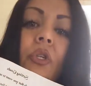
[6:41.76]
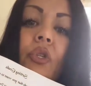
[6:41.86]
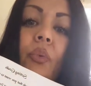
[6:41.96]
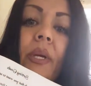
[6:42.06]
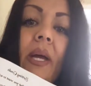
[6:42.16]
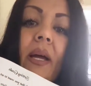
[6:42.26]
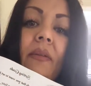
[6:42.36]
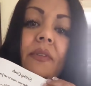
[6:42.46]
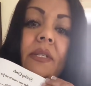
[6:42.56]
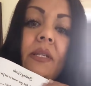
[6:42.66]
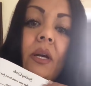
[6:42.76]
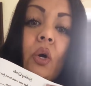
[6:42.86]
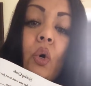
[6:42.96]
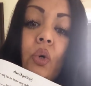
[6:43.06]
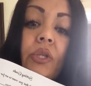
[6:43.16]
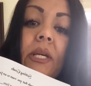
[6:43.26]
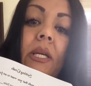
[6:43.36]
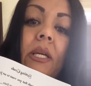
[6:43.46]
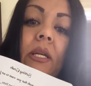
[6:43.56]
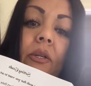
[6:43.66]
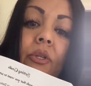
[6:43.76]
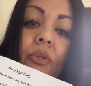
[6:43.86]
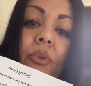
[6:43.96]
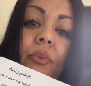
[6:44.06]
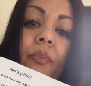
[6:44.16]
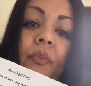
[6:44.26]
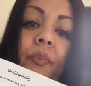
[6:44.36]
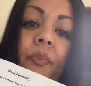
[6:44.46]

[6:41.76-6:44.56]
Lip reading: So we have goal setting here too.